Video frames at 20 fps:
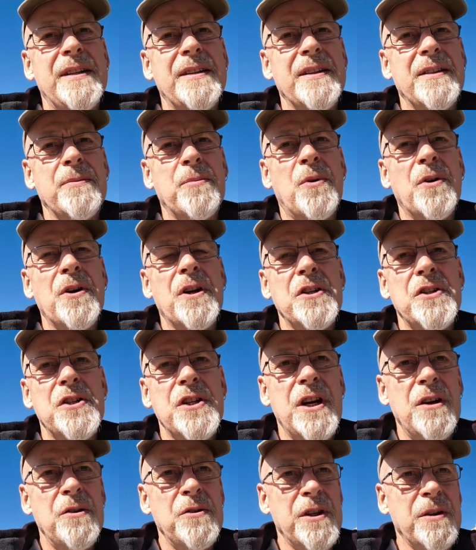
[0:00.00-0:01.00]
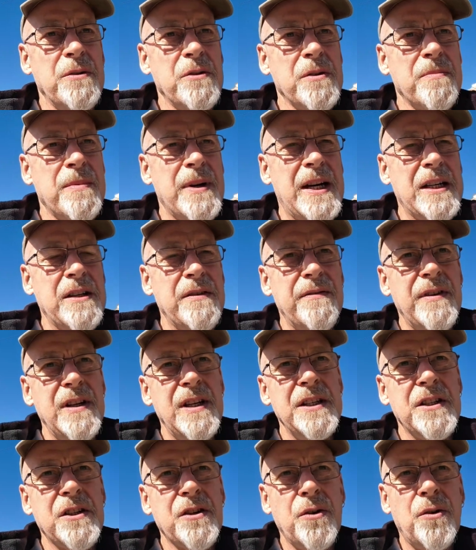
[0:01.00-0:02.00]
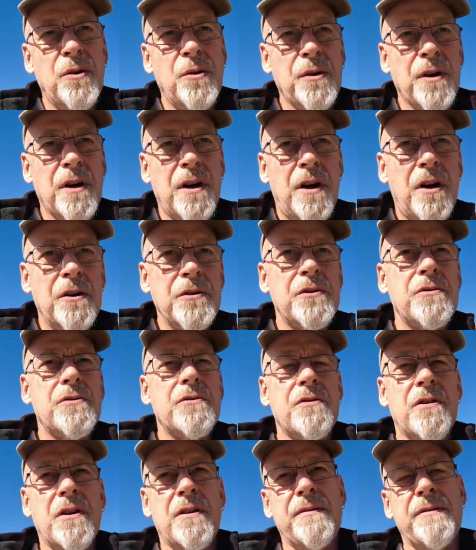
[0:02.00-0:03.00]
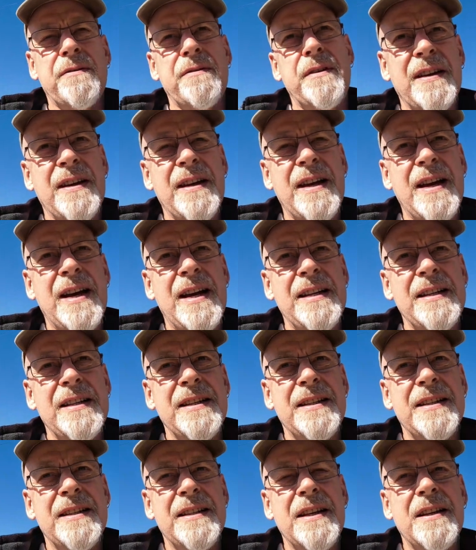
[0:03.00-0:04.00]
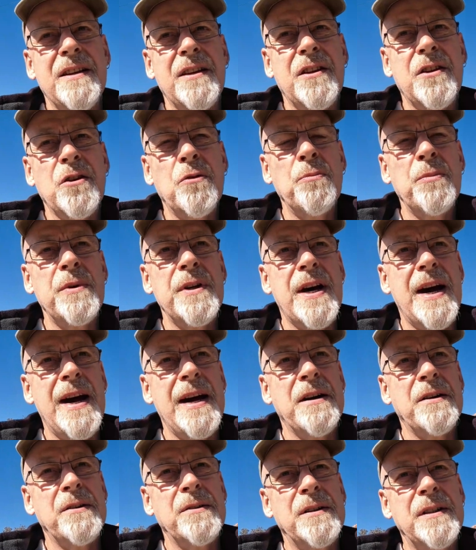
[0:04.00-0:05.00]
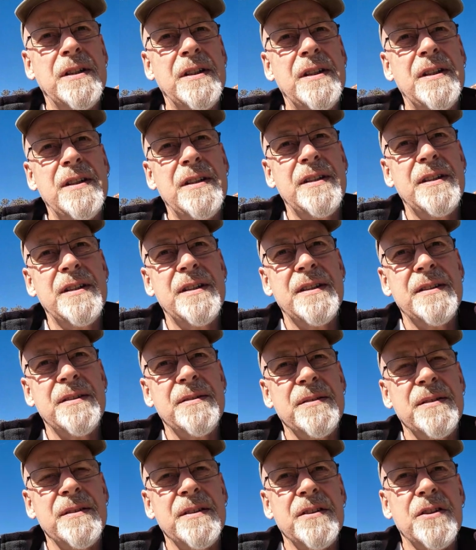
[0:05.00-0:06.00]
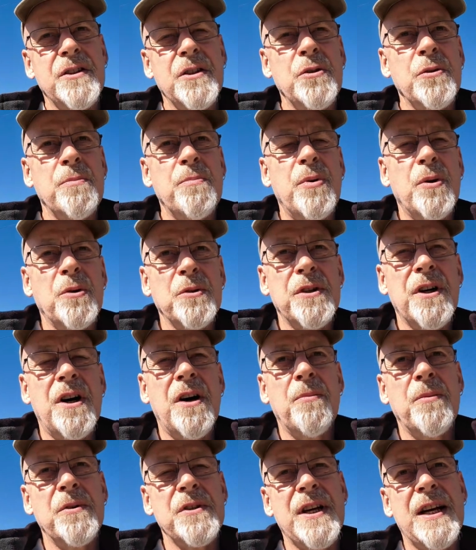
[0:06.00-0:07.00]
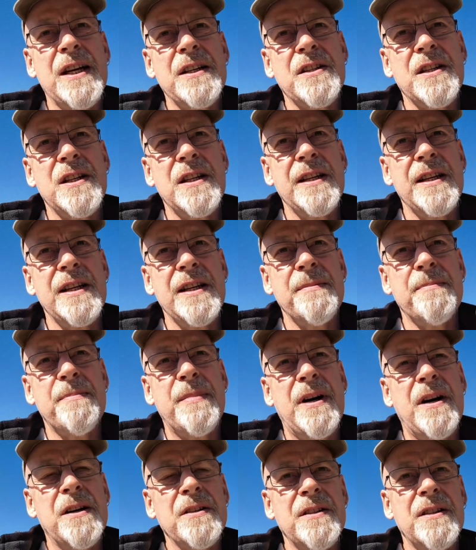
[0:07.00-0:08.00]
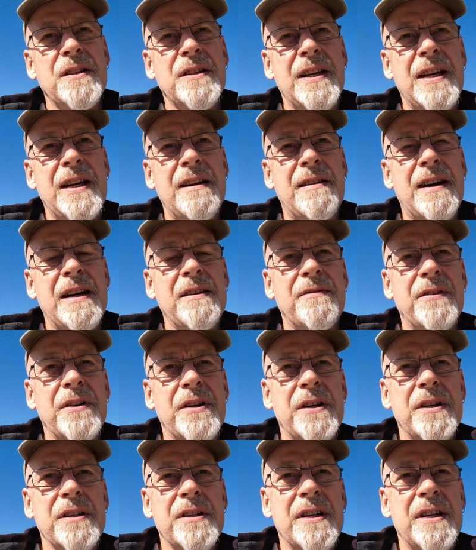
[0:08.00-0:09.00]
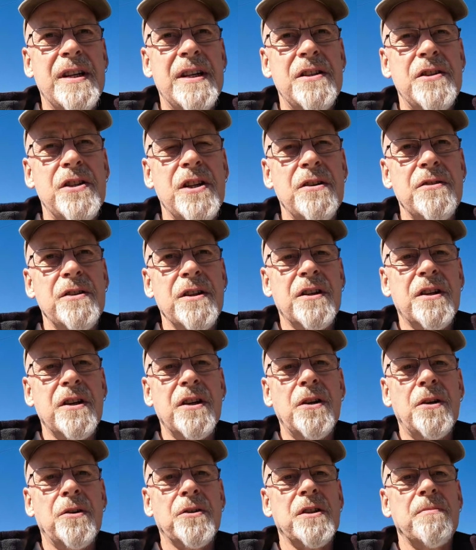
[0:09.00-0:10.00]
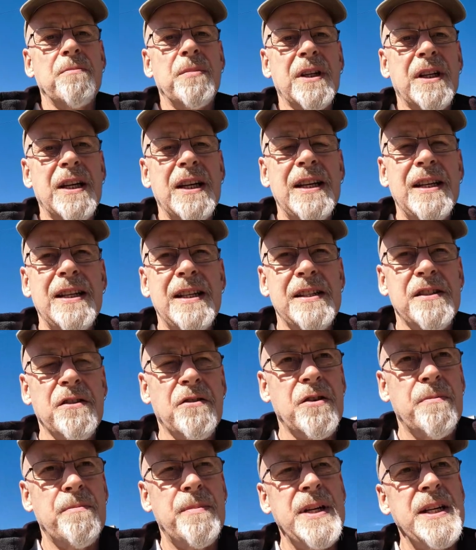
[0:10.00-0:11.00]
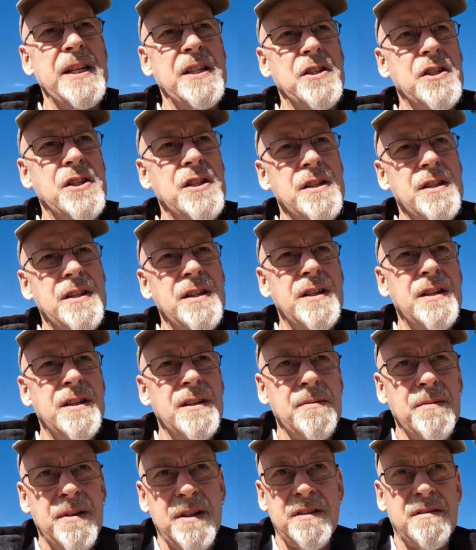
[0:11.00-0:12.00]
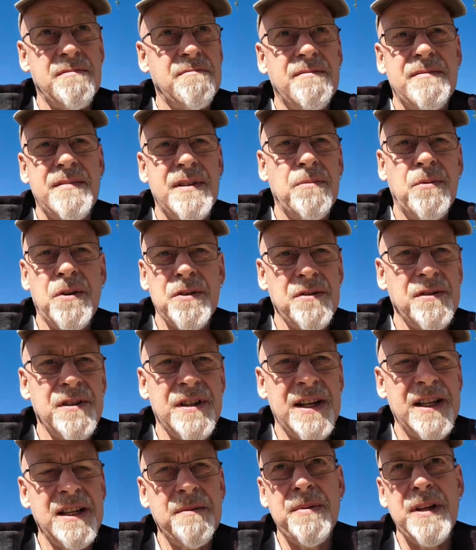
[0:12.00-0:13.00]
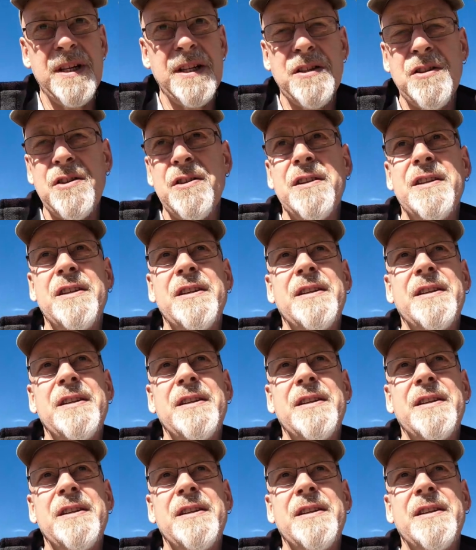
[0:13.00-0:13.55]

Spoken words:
The one I showed you was about a village called Ostrov, and the thumbnail that Sue had put on was actually part of their advert. Showed you girls in bikinis on a beach, which there wasn't any beach.